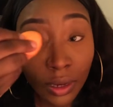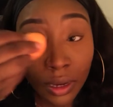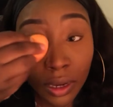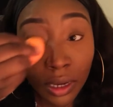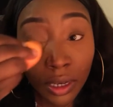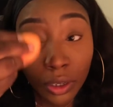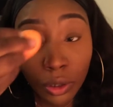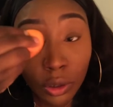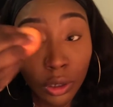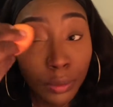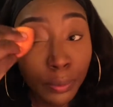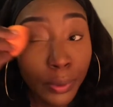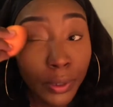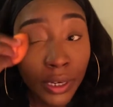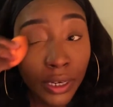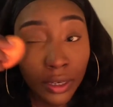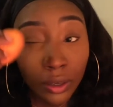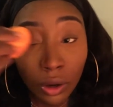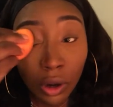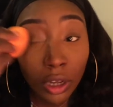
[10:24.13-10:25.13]
And you could put
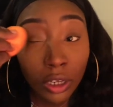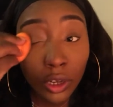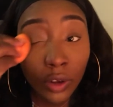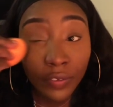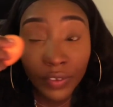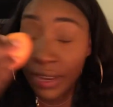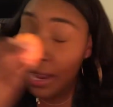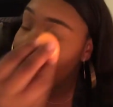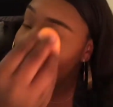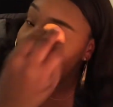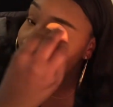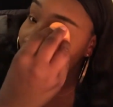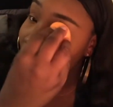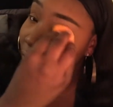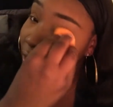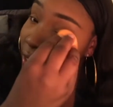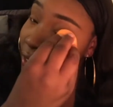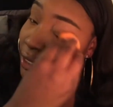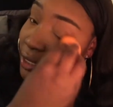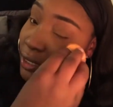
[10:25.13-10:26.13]
it all over your
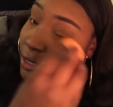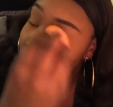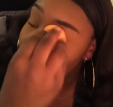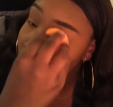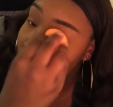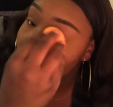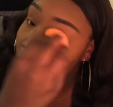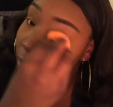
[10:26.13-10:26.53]
eyelids.